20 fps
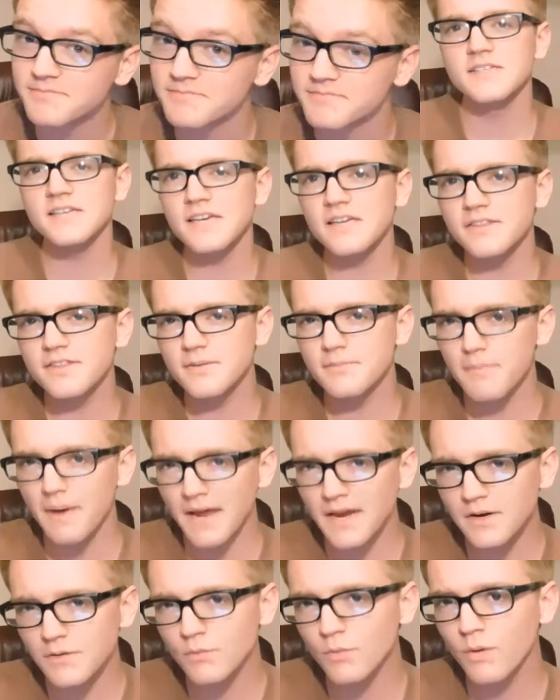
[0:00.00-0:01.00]
See, the
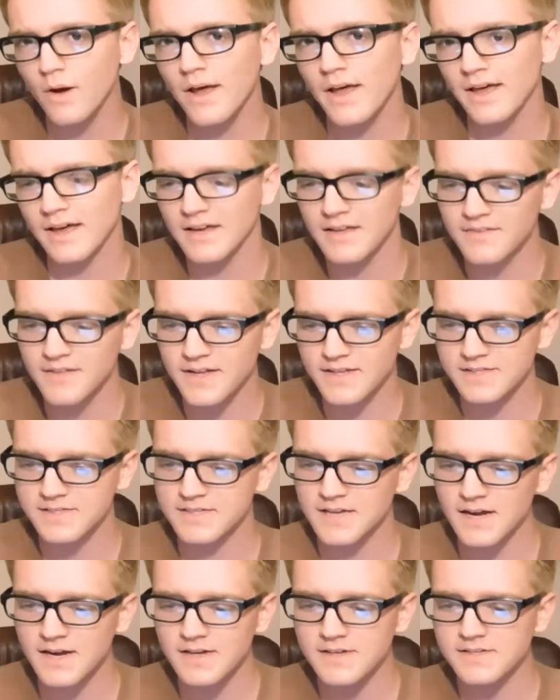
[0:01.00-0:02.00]
main way that
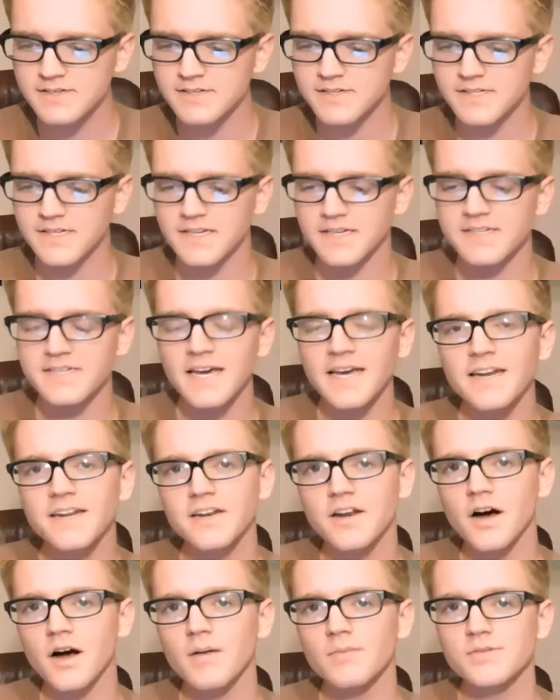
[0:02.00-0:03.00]
scientists can date
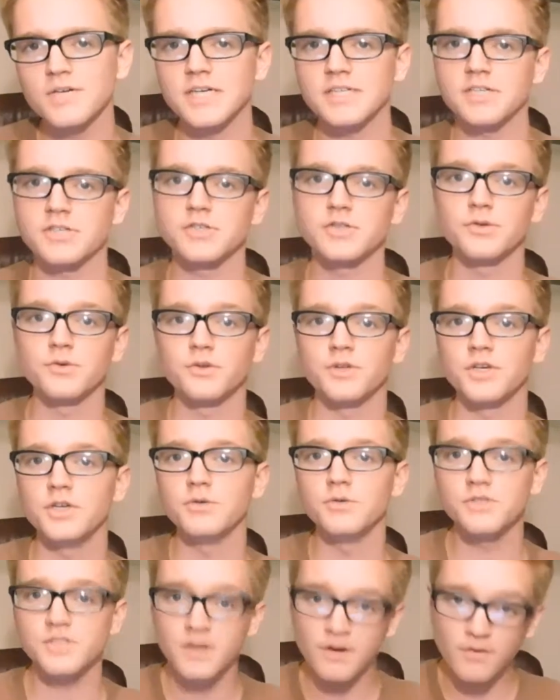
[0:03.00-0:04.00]
an object is through the
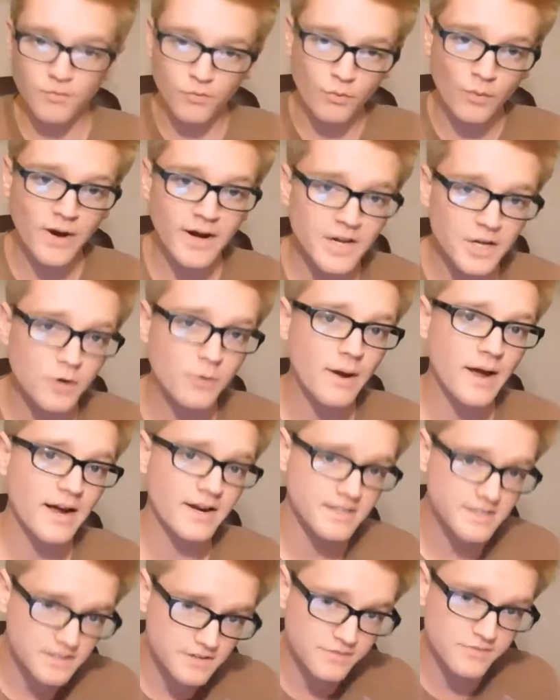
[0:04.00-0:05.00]
use of
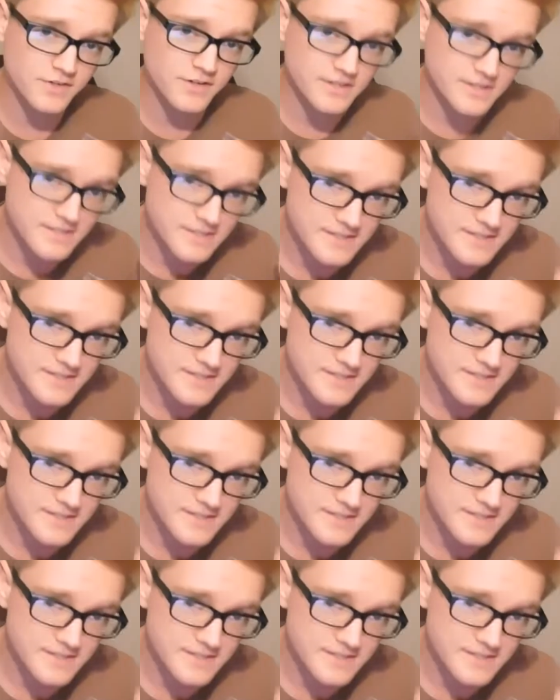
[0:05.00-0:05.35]
radioactive